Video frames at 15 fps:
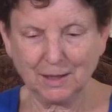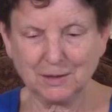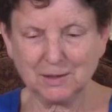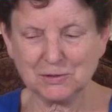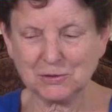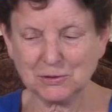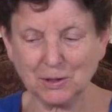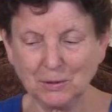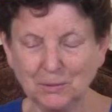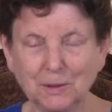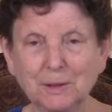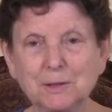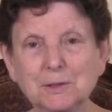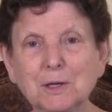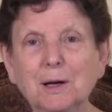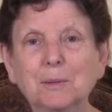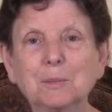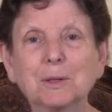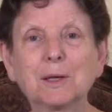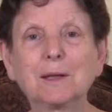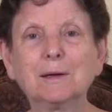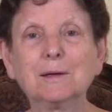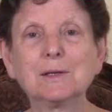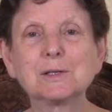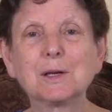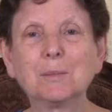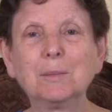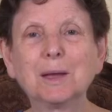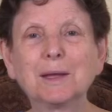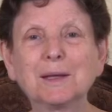This is not really as complicated as
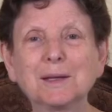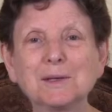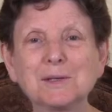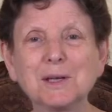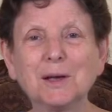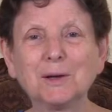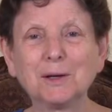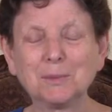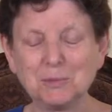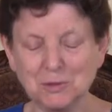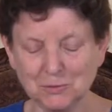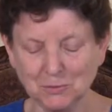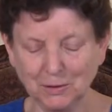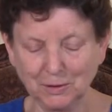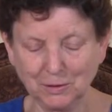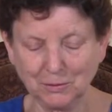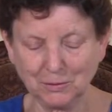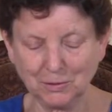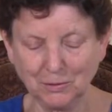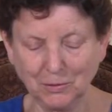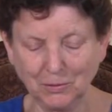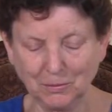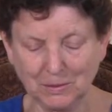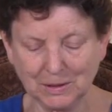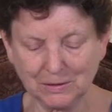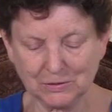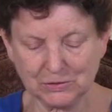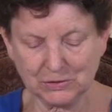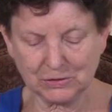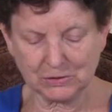I'm making it sound. I'm just wanting you to know
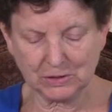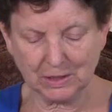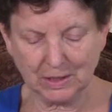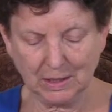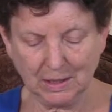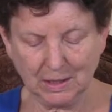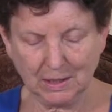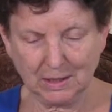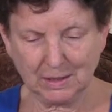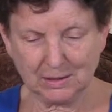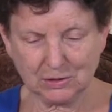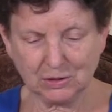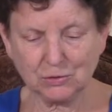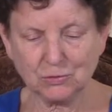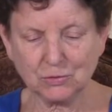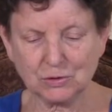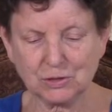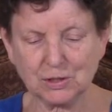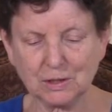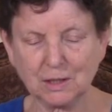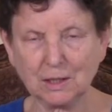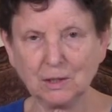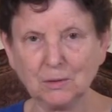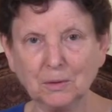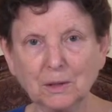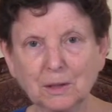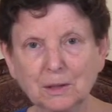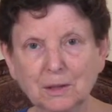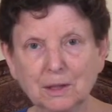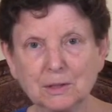because it's interesting that he
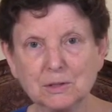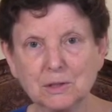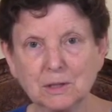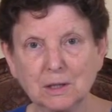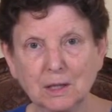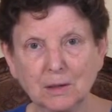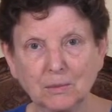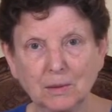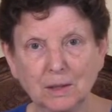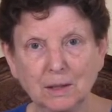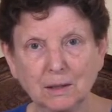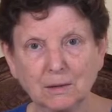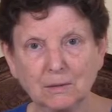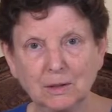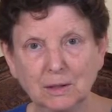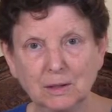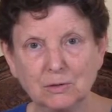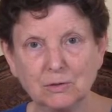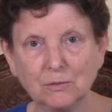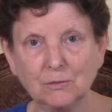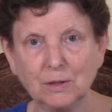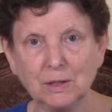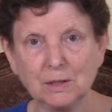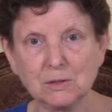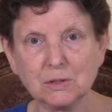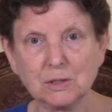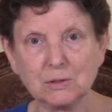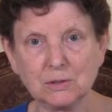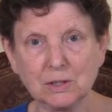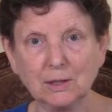organized it that way, that each of
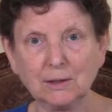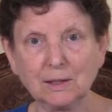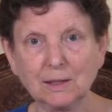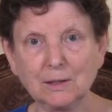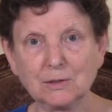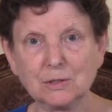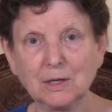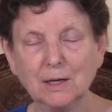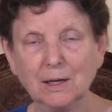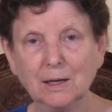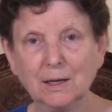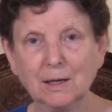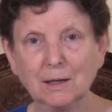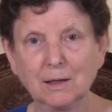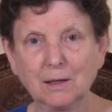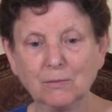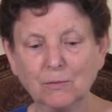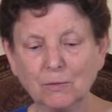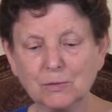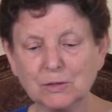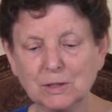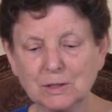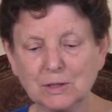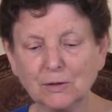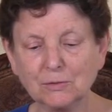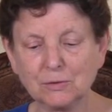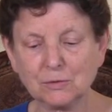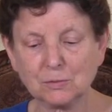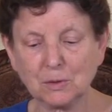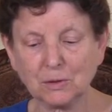these is telling us. First, he
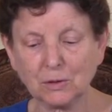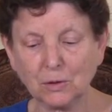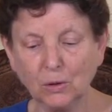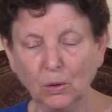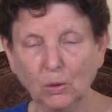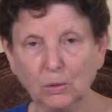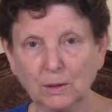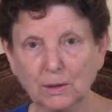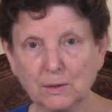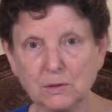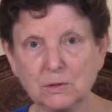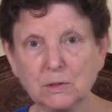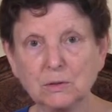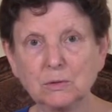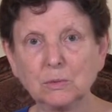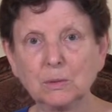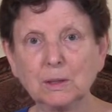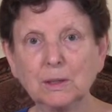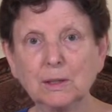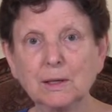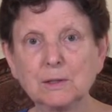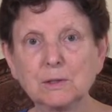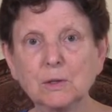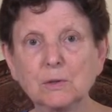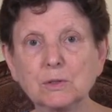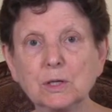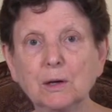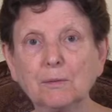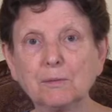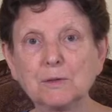tells us what the goal is, to realize
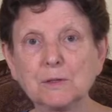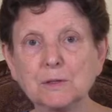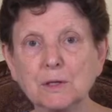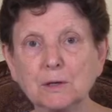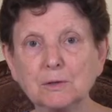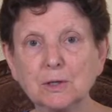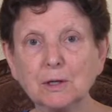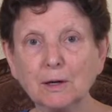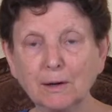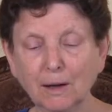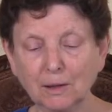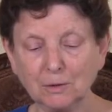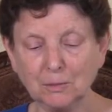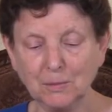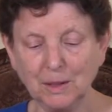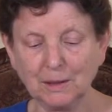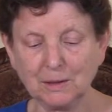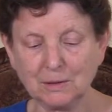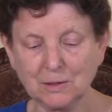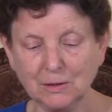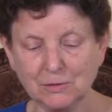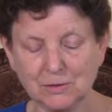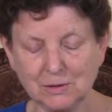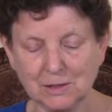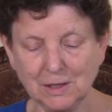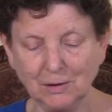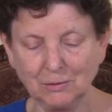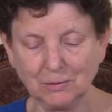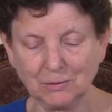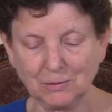ourselves as Satchidanandam. Then he tells us
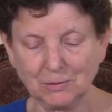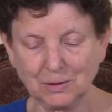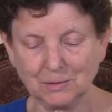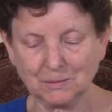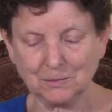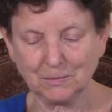how to do it.